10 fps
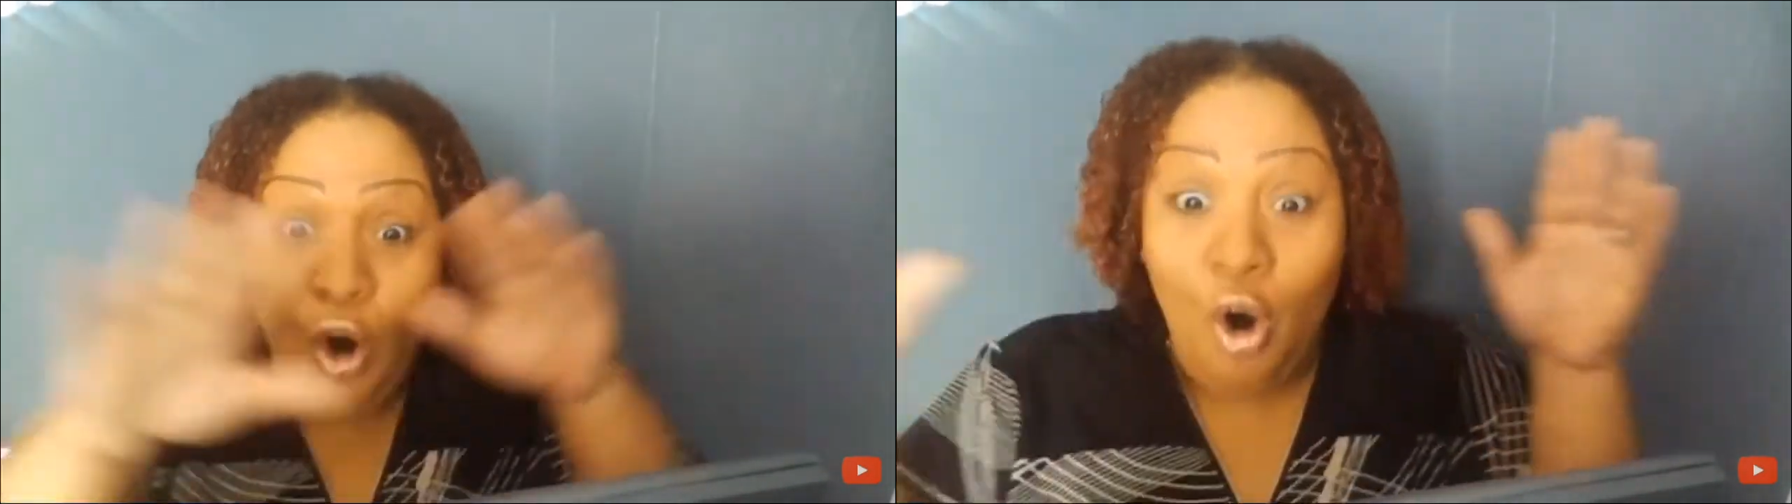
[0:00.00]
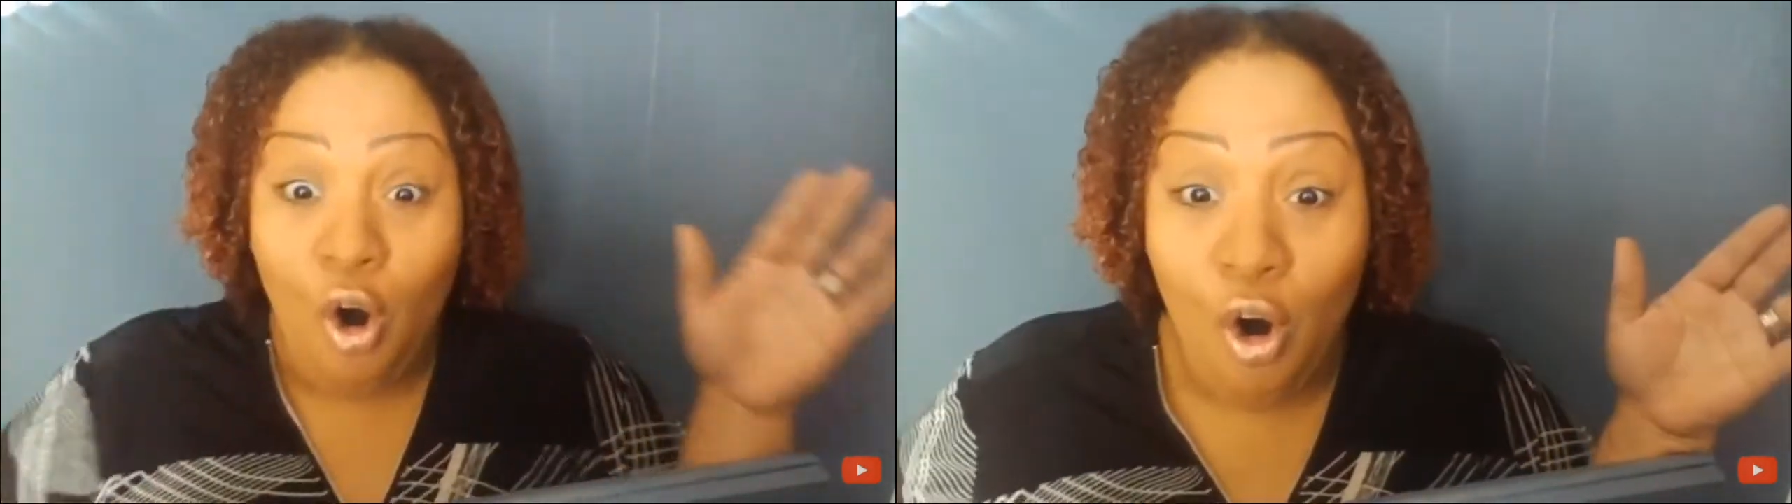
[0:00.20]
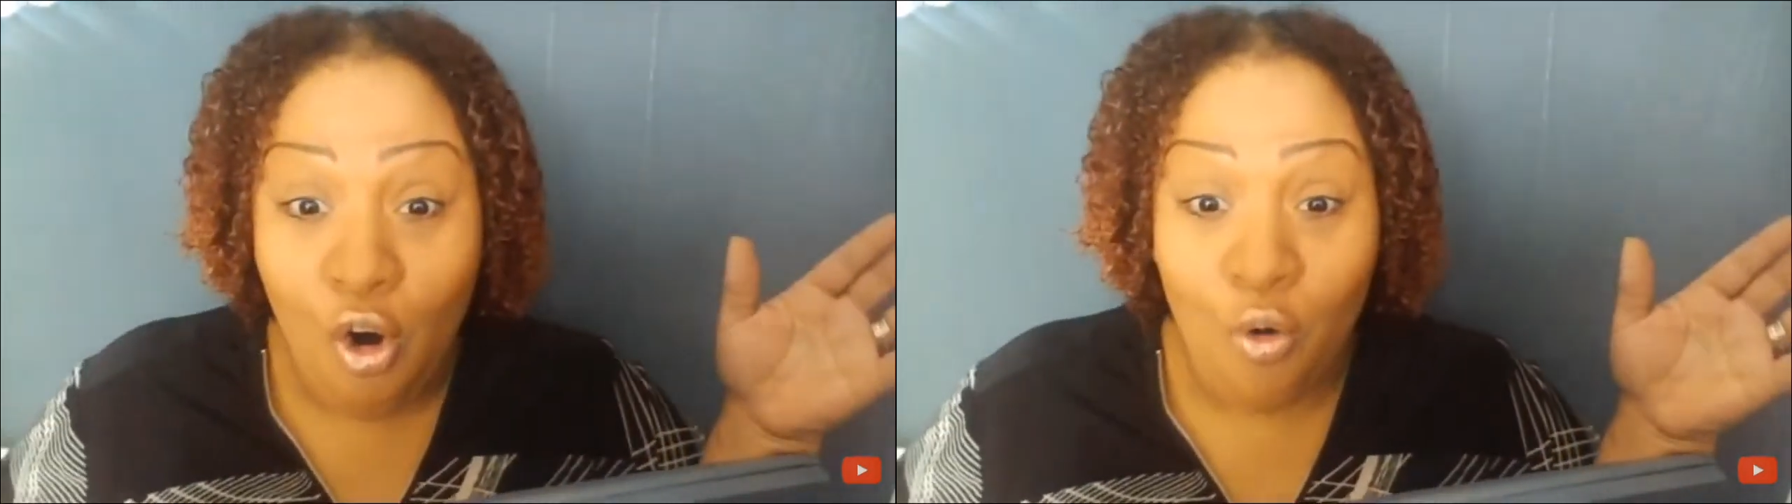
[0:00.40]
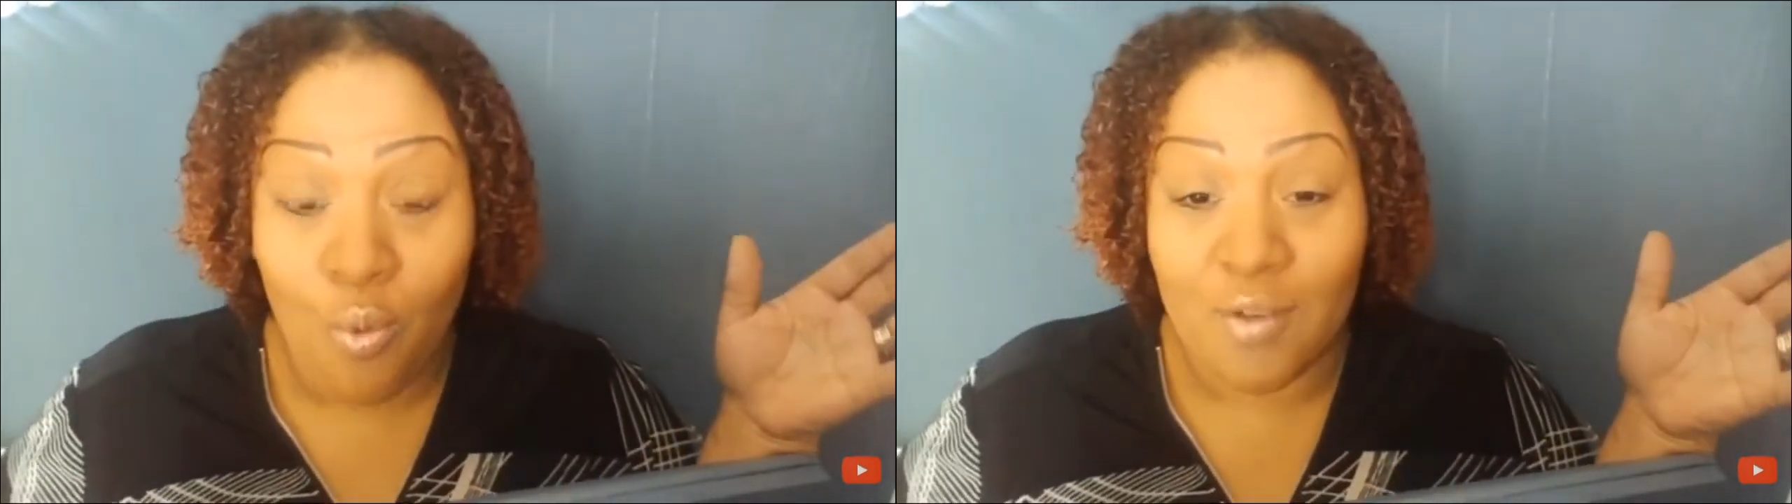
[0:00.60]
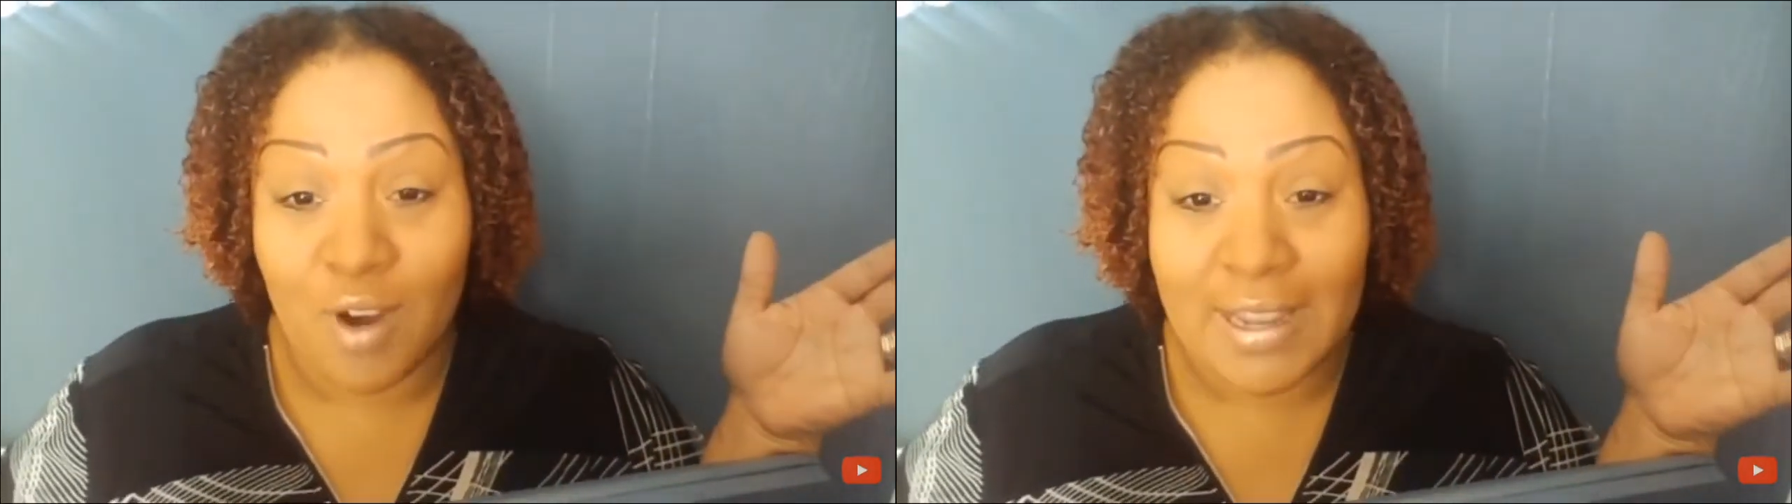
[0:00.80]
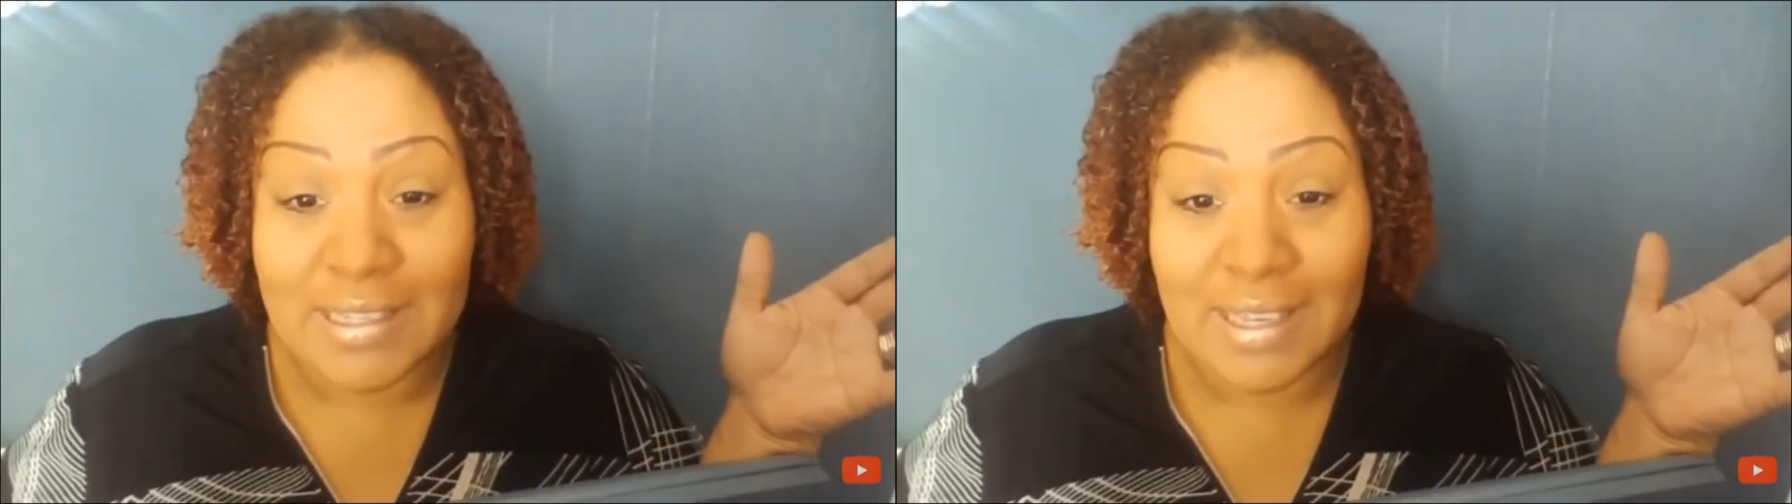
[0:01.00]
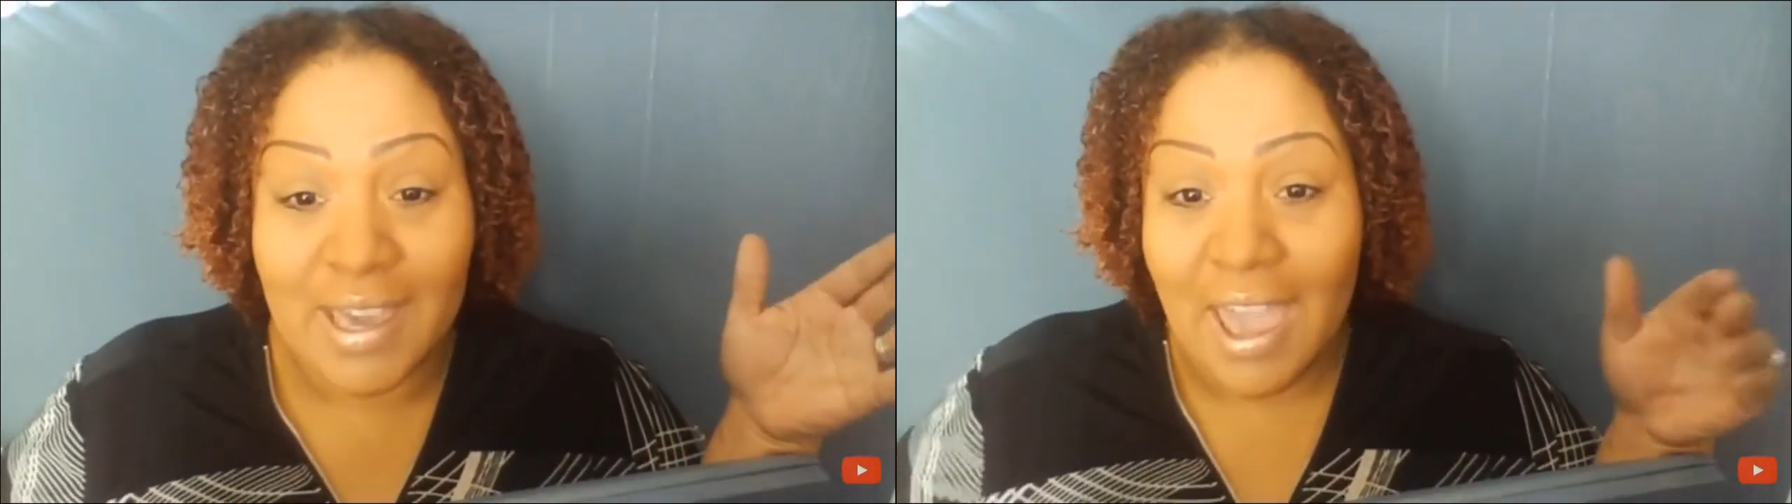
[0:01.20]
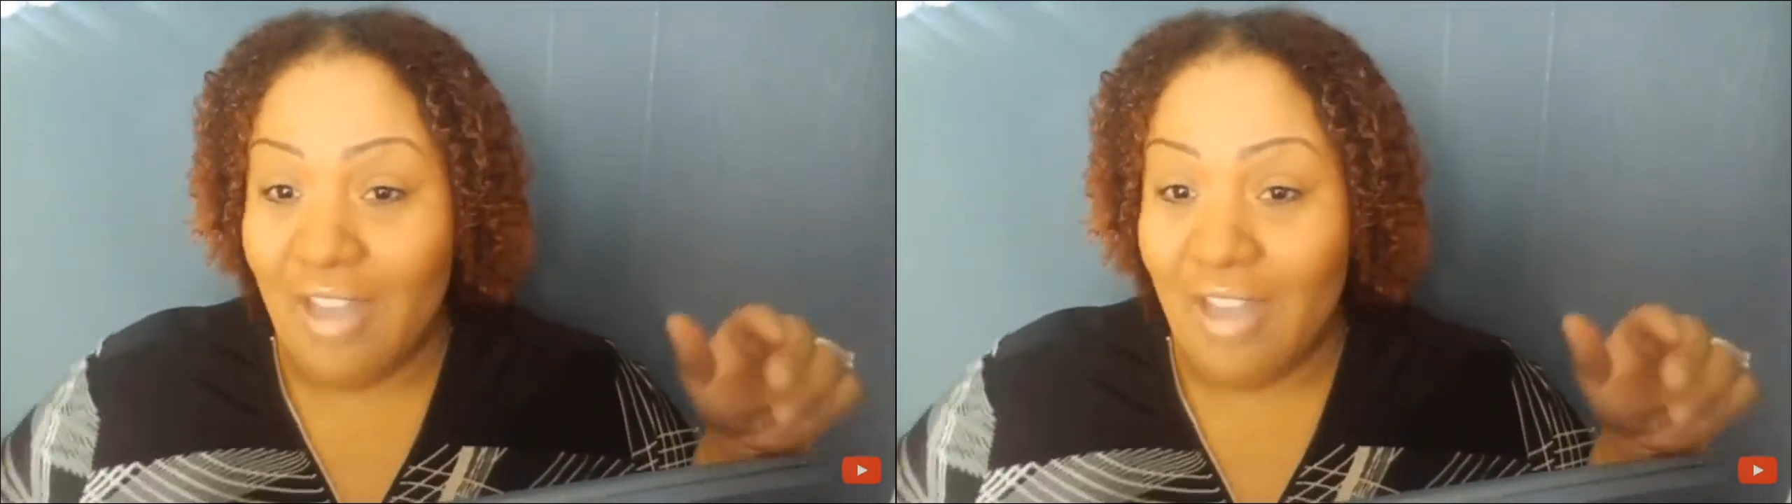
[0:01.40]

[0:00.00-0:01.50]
all one race,